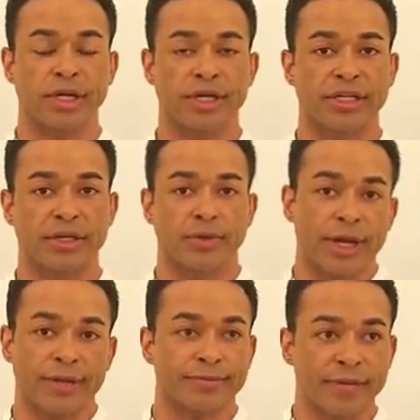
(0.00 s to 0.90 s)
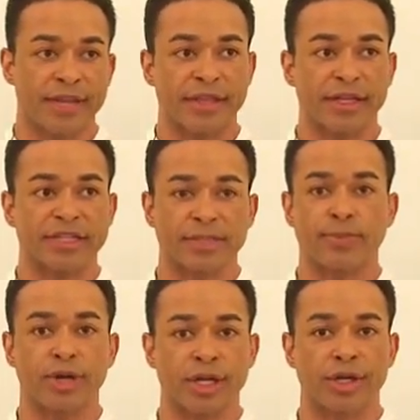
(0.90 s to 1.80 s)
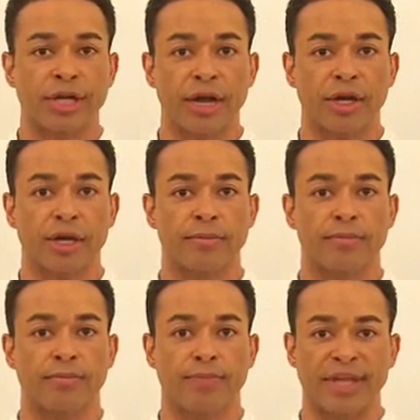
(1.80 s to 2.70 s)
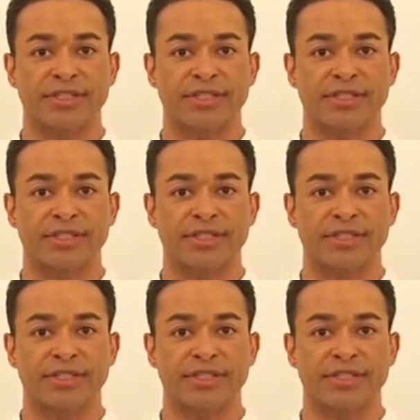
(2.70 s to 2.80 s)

Yeah, I did great. I think that's a pretty good outcome